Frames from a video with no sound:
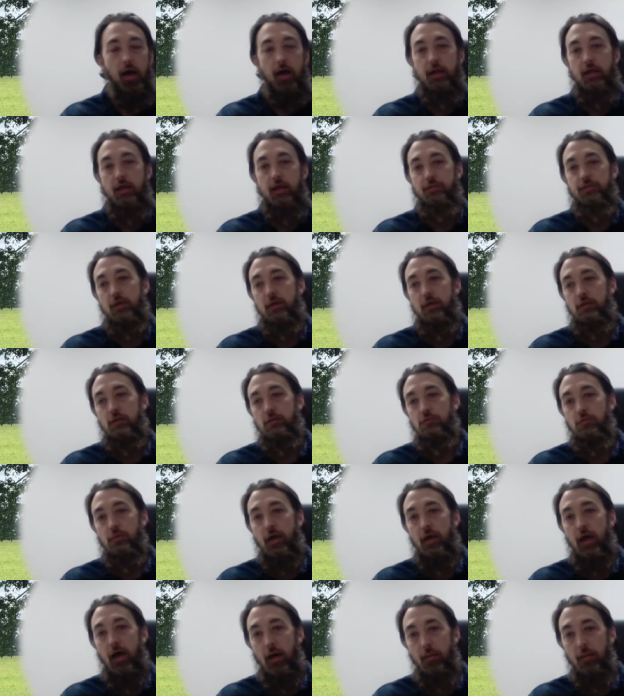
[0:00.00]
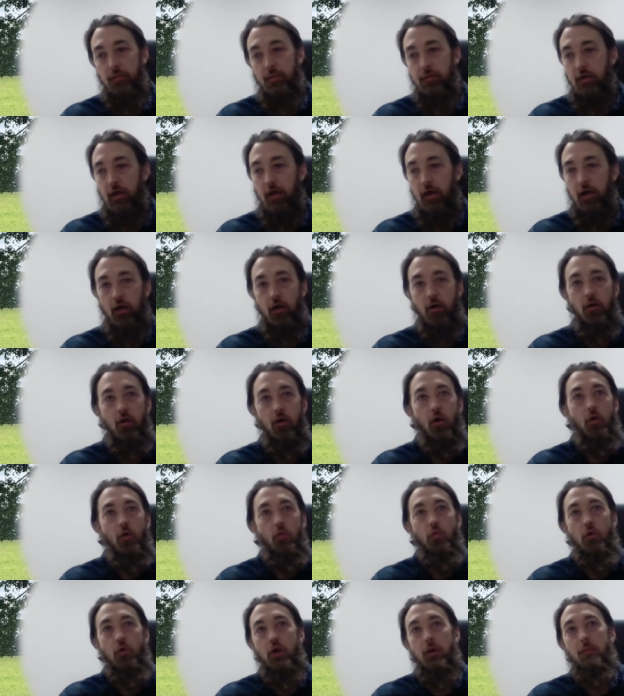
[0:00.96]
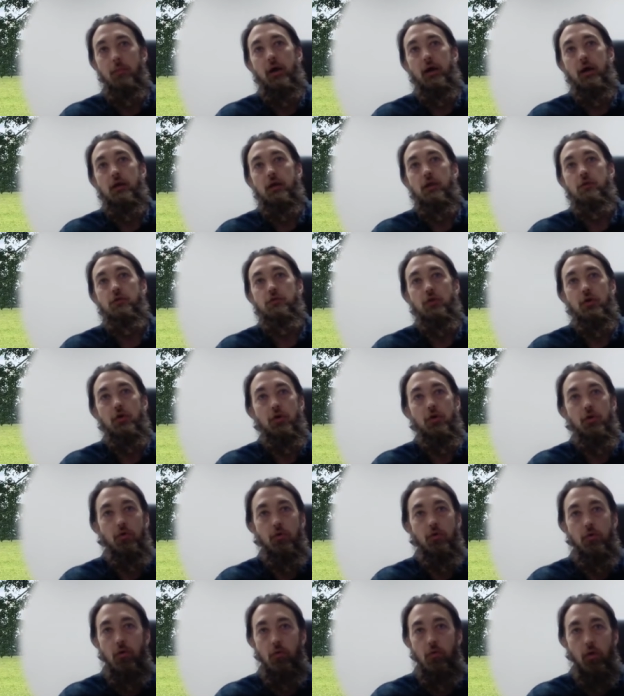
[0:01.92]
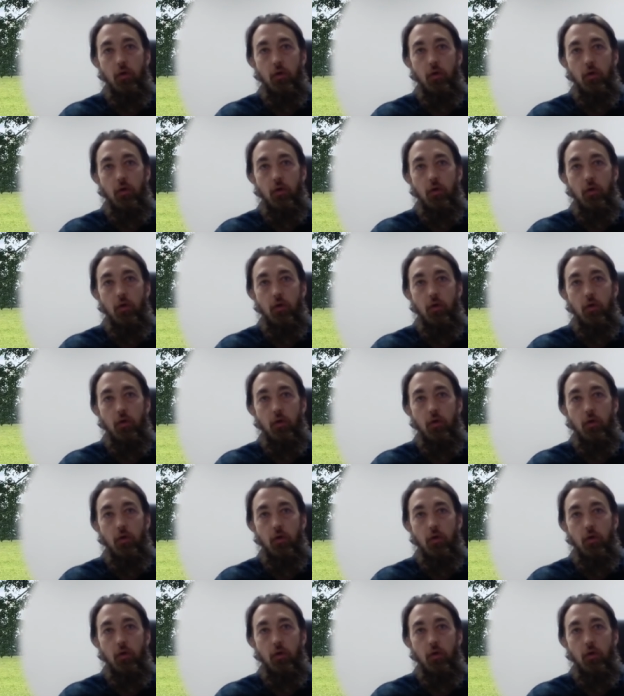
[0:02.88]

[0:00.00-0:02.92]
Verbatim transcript: I didn't think this would happen. Now, what am I going to do?